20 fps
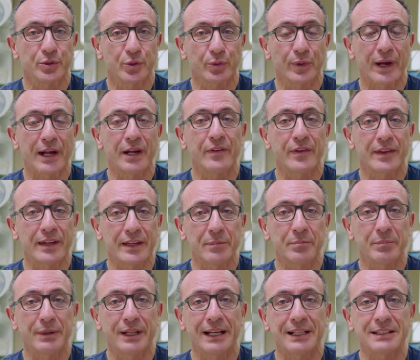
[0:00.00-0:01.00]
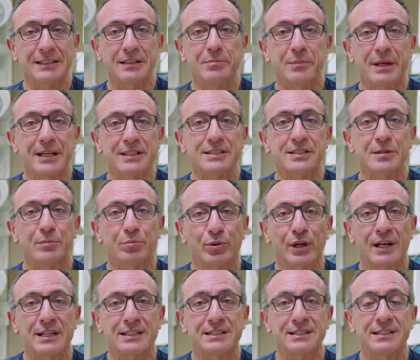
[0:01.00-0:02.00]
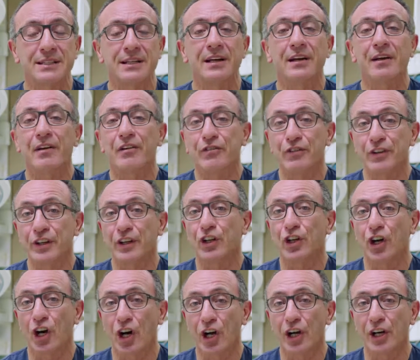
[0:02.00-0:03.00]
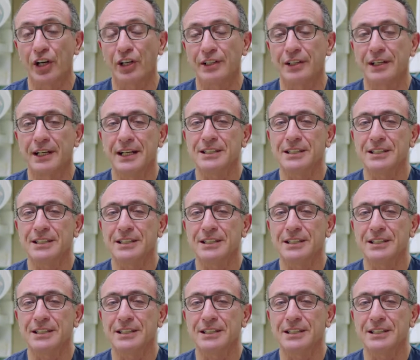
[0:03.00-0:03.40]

around the implant and makes the breast feel hard.